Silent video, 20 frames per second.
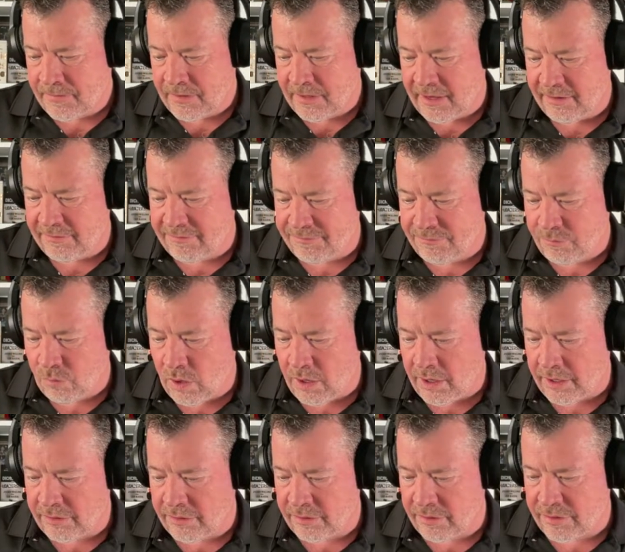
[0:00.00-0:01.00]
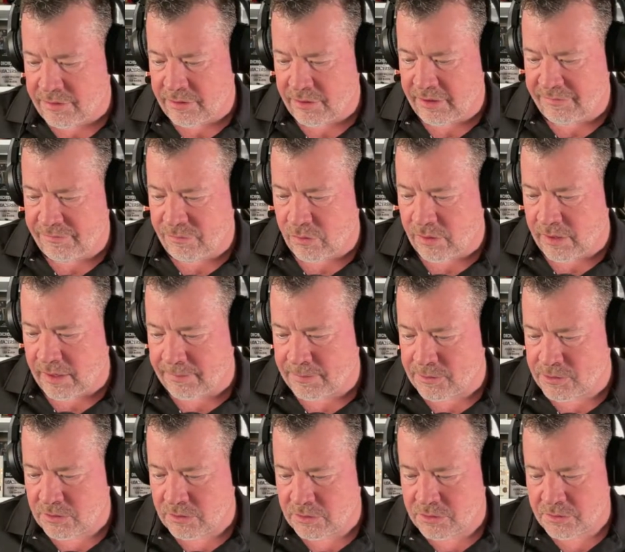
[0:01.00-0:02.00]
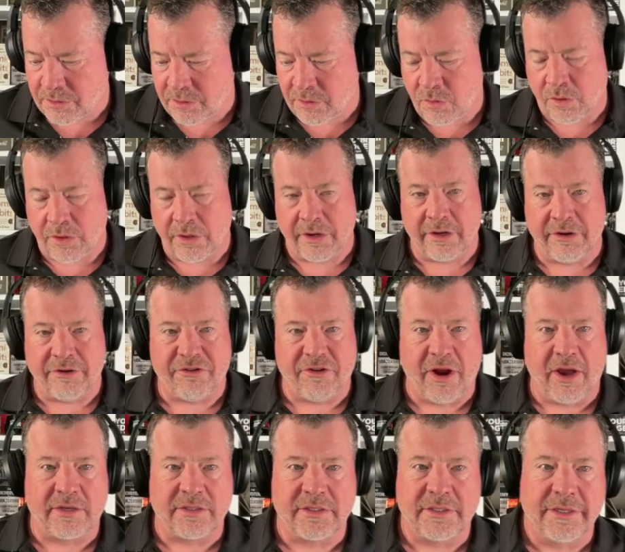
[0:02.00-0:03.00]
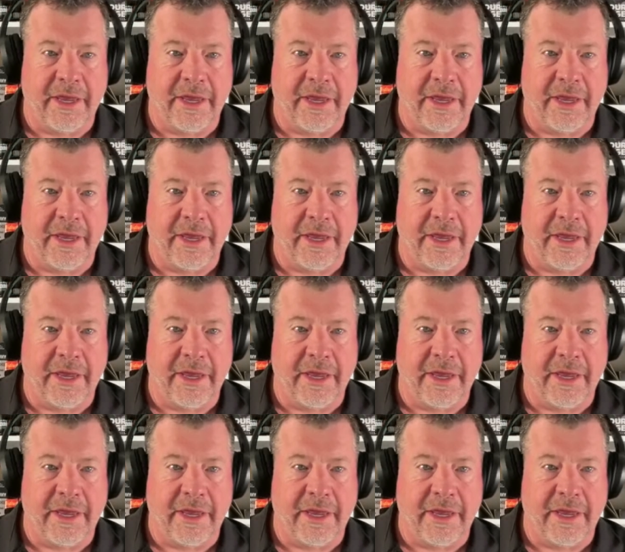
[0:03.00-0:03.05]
Have 434 episodes recorded and tracked.